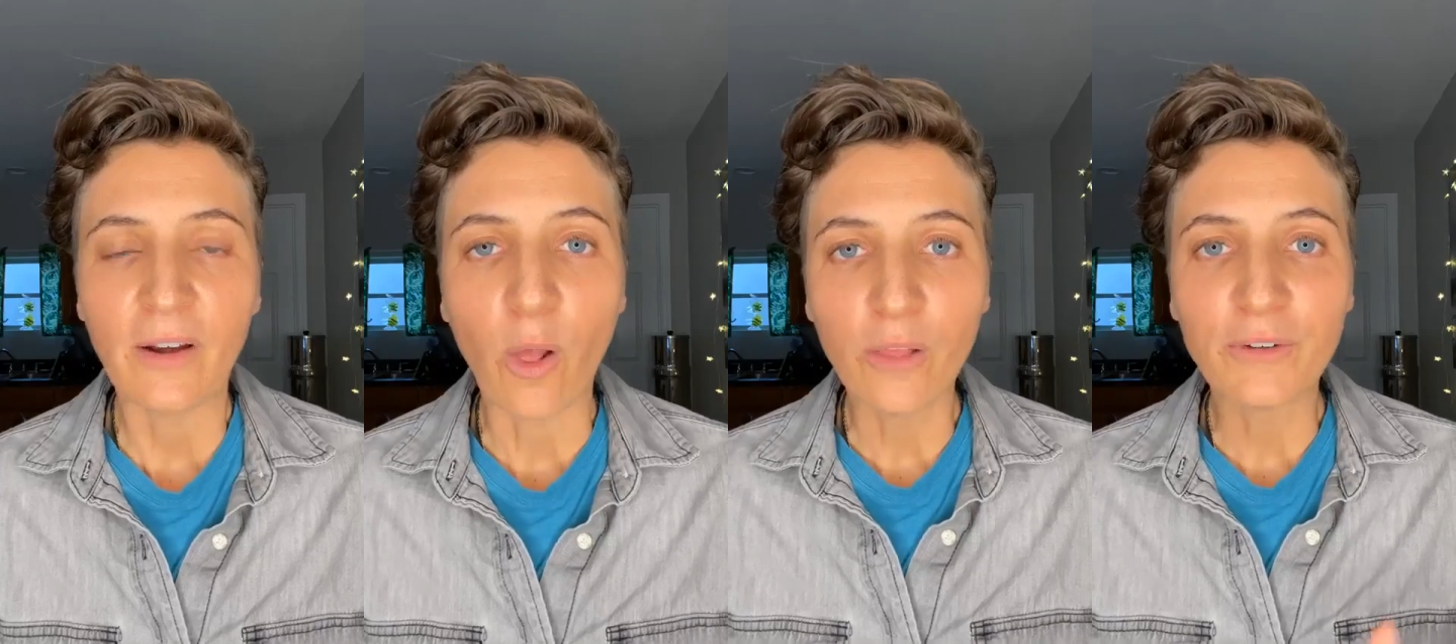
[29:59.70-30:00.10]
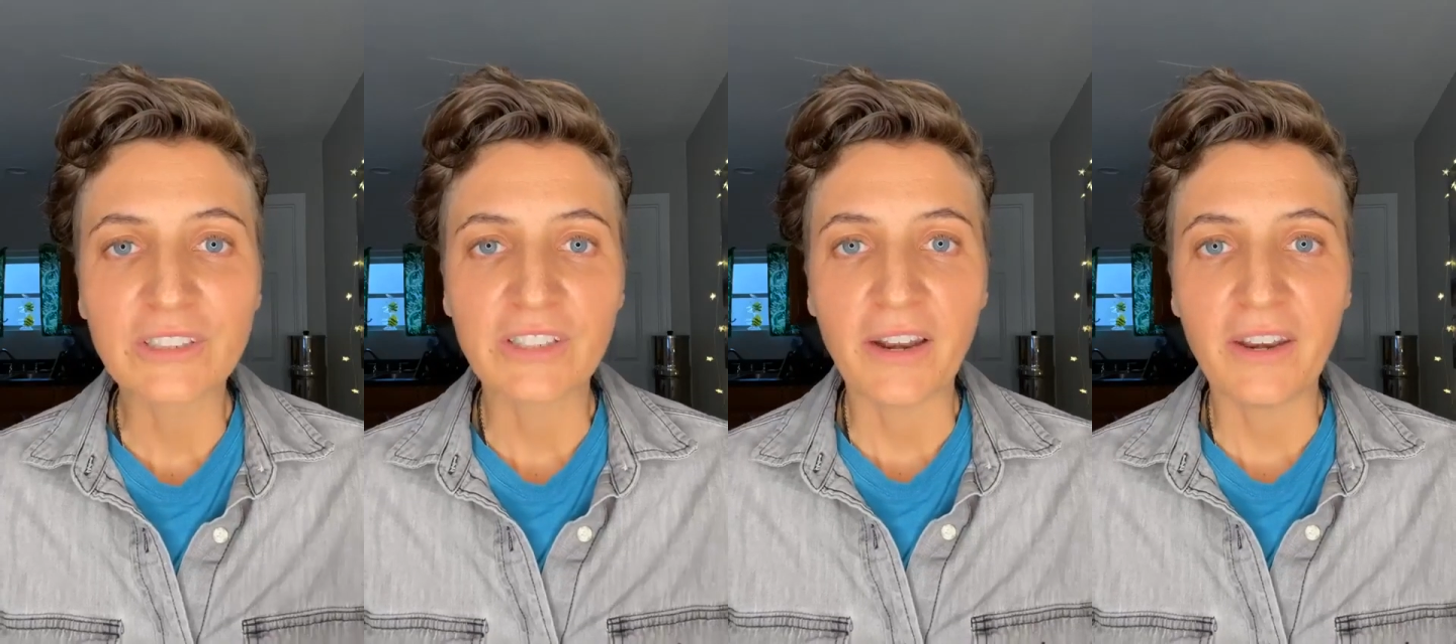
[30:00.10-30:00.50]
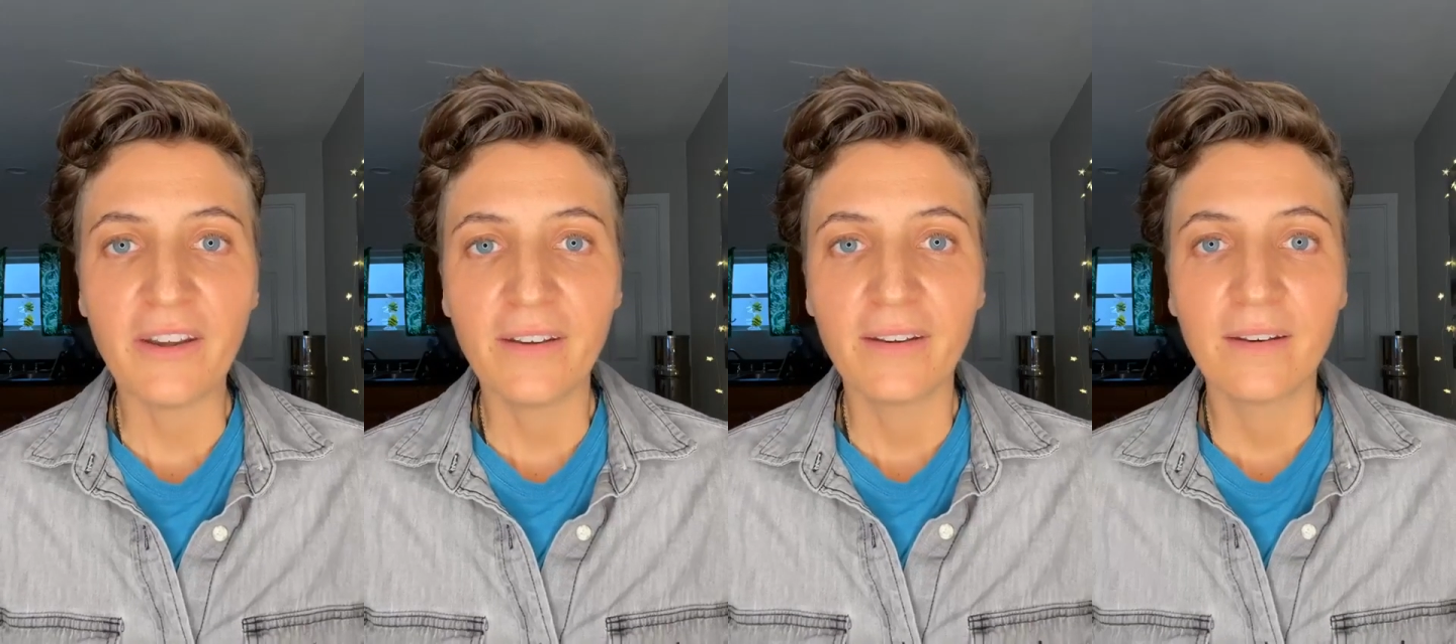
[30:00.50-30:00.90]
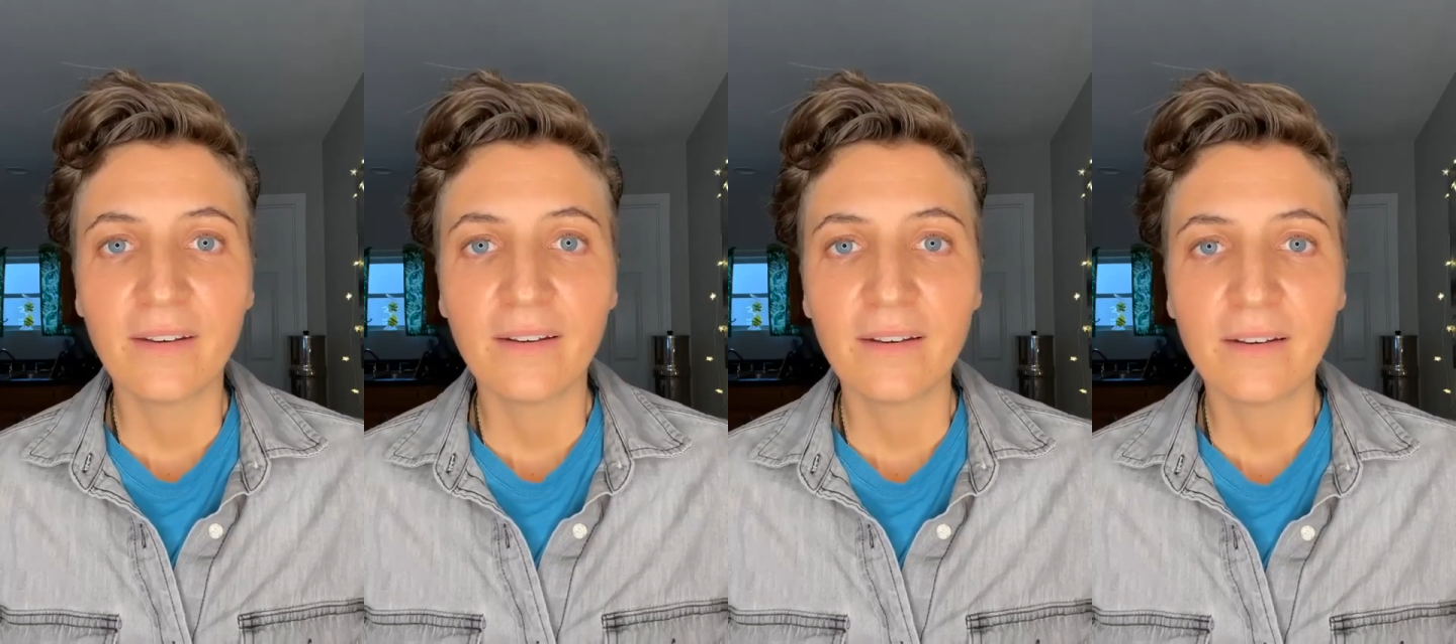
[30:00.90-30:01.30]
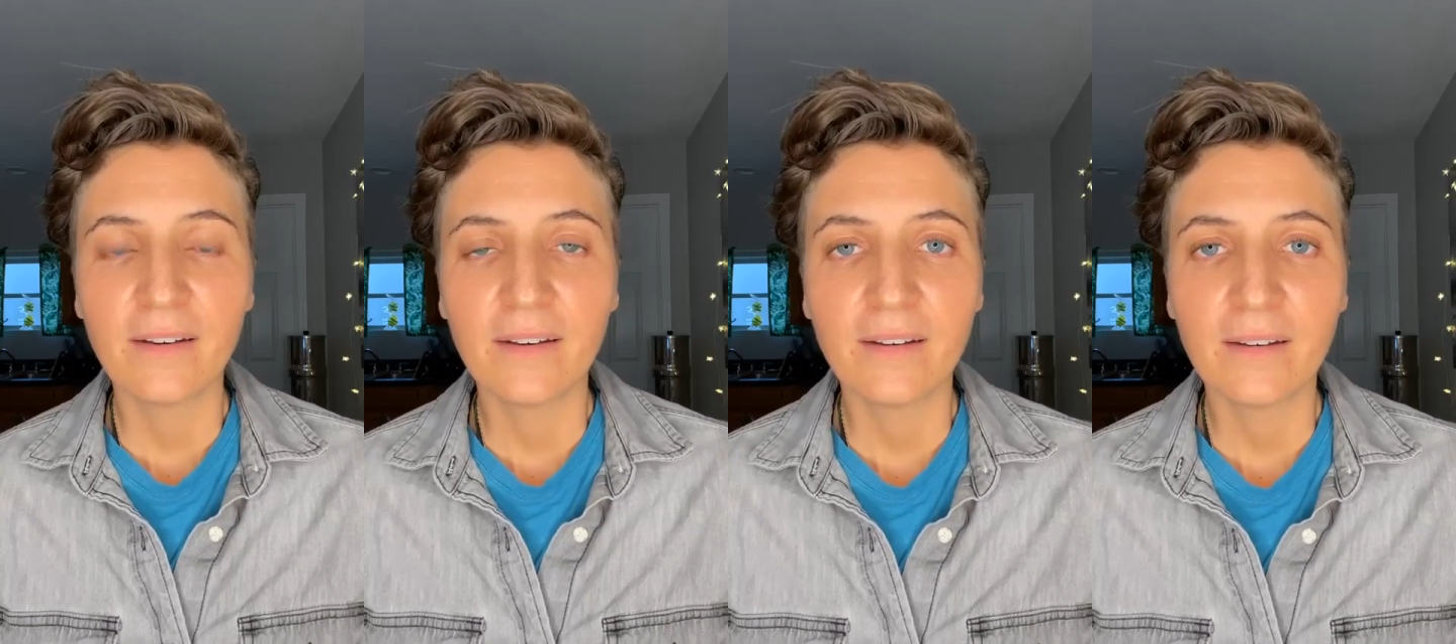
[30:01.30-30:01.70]
And all of a sudden,
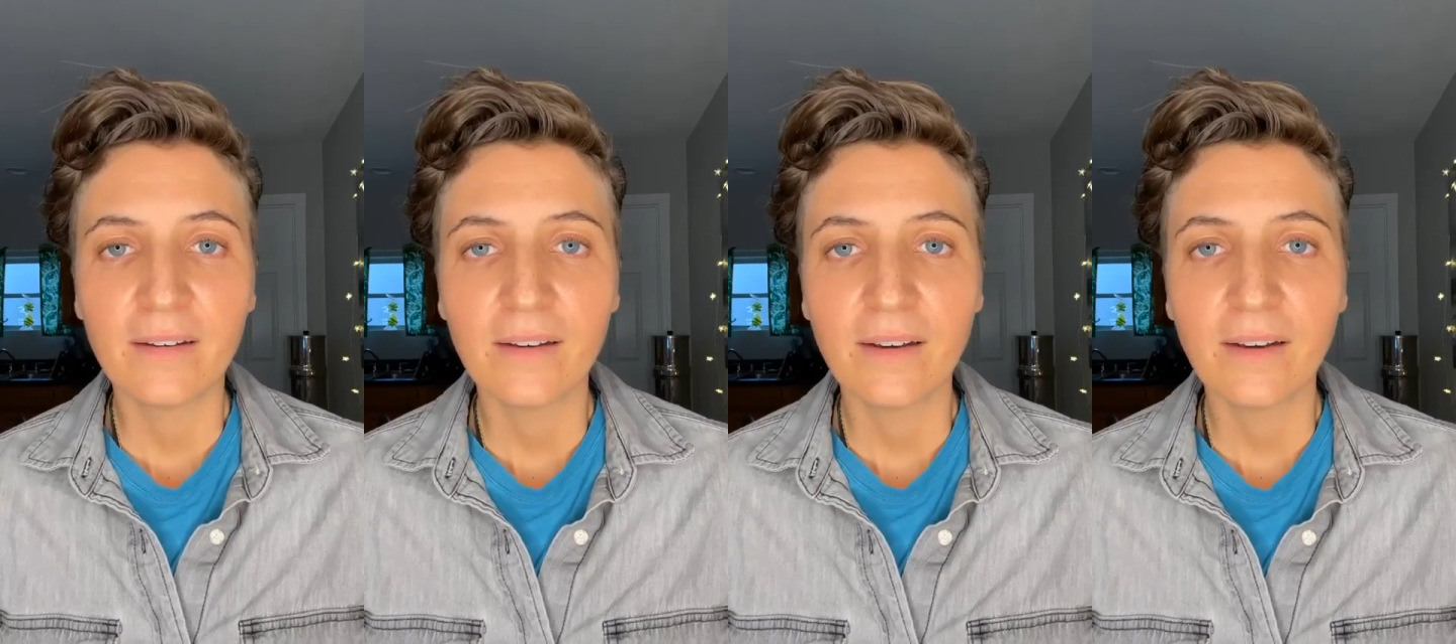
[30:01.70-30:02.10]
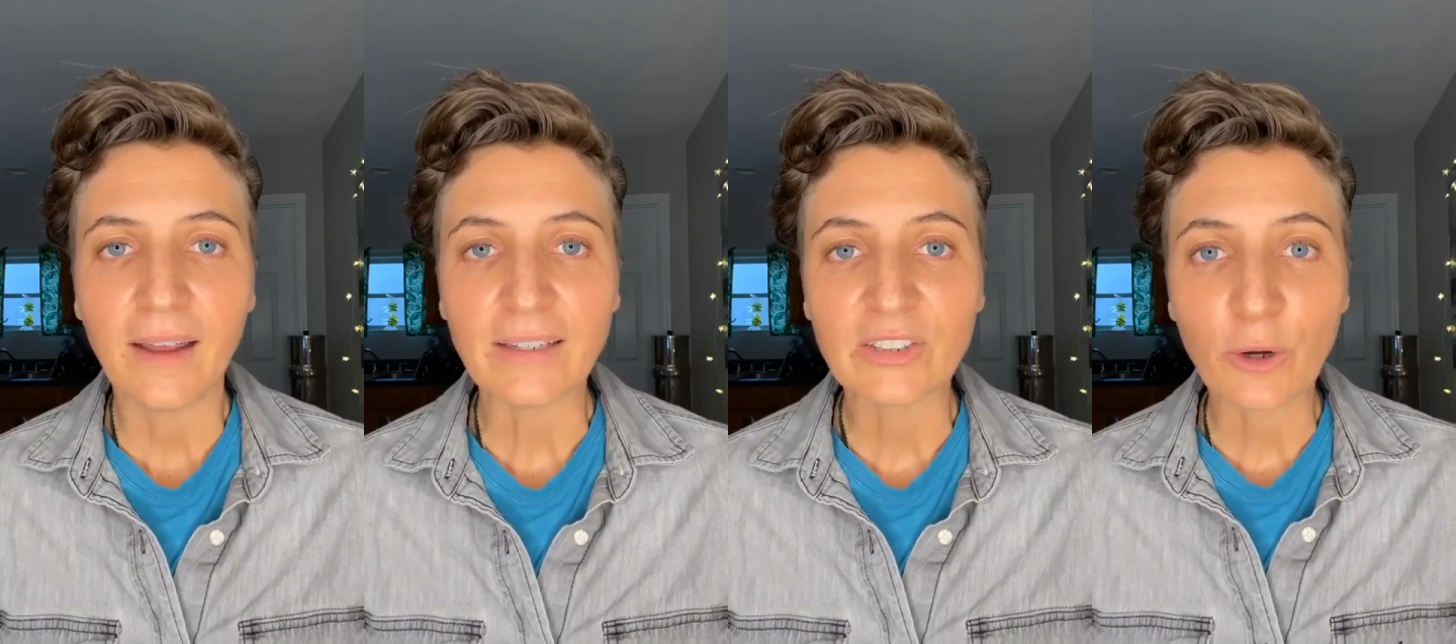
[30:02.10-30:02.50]
I